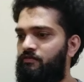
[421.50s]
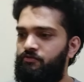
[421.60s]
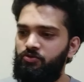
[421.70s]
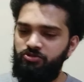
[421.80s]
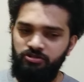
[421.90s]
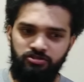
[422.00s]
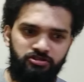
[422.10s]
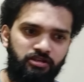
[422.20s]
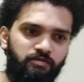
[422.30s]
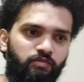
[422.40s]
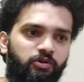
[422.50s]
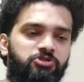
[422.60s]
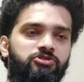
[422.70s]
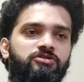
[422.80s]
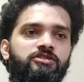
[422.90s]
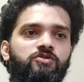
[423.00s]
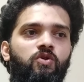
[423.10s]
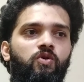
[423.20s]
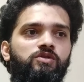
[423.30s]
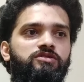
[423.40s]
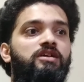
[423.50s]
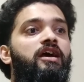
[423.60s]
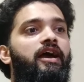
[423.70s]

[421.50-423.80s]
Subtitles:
futuristic visions and goals,